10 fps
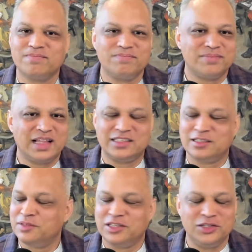That's
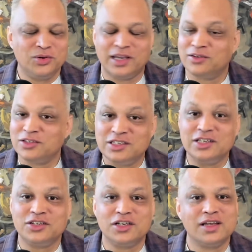something that you cannot
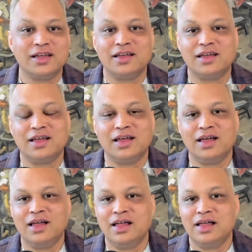teach.
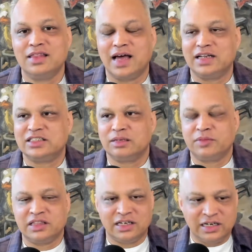That is something
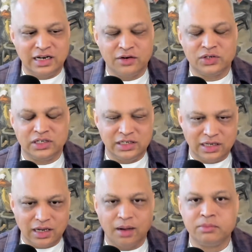that inherently
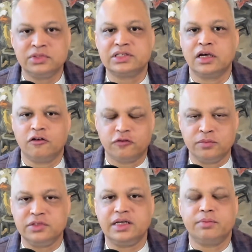comes from
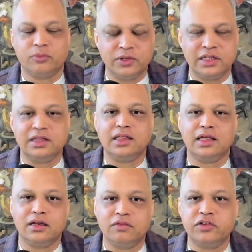deep within the
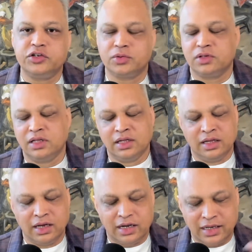individual.
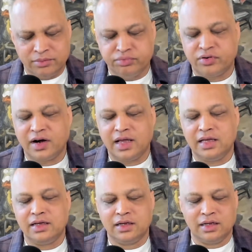And I
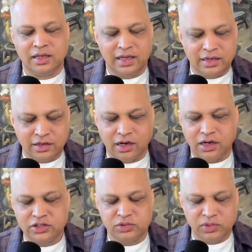pray and
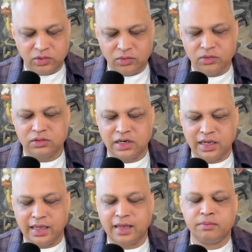ask with all that I
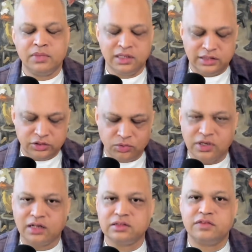am that you
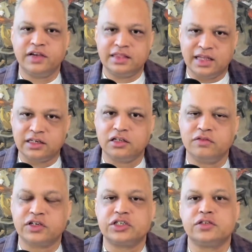cultivate that
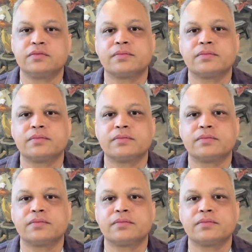conviction